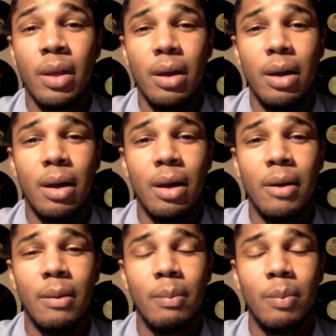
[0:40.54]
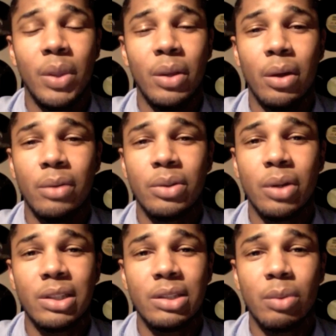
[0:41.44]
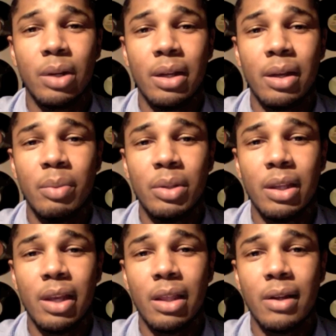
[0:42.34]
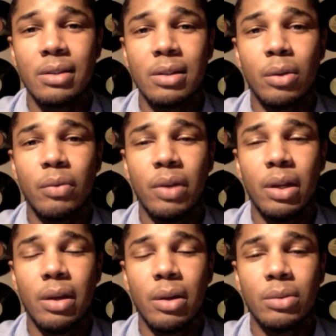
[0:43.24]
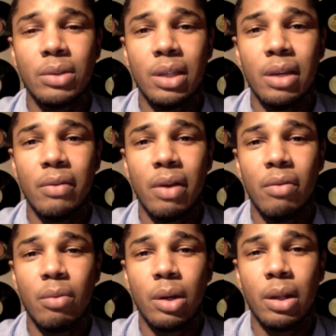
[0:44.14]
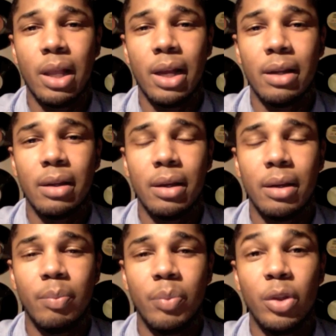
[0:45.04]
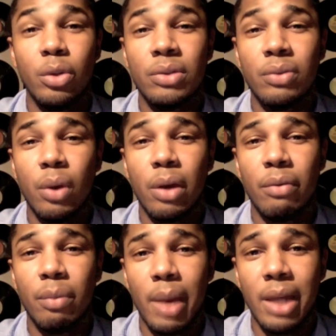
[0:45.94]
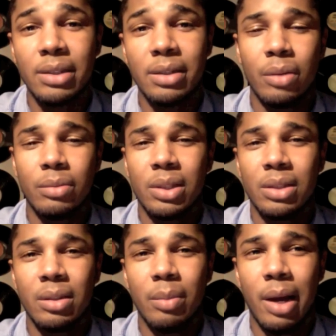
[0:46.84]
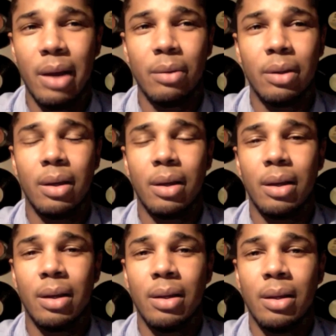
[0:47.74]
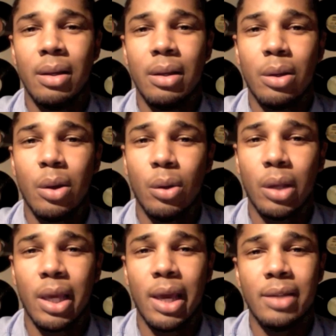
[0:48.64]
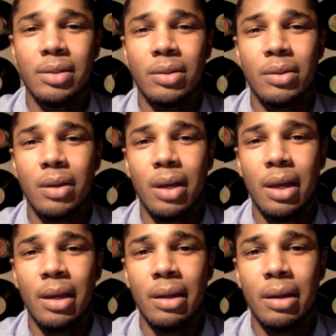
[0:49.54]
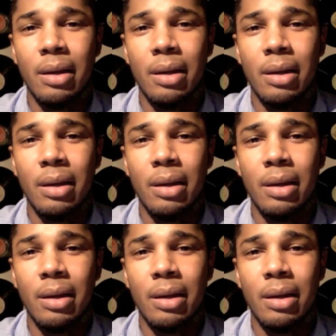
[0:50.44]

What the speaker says: So I just wanted to put together this little video to give everyone a lot of useful information just about colon cancer, and